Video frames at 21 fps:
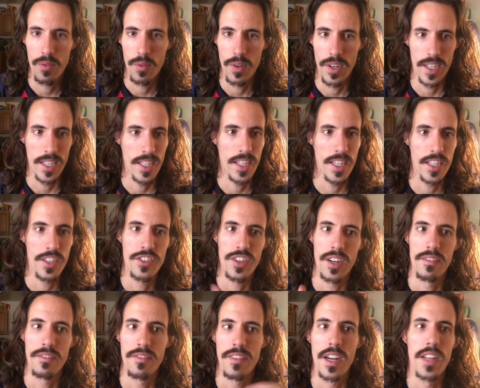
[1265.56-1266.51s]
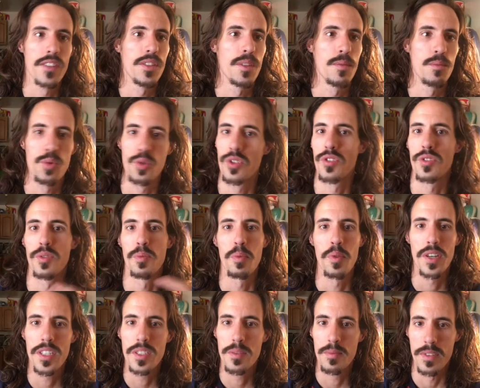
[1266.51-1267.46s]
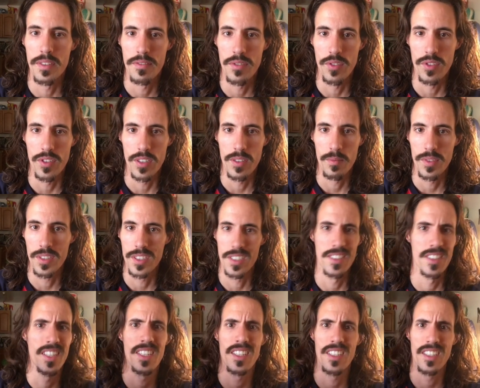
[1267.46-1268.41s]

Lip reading: Why didn't he try and find some sort of replacement for him, which is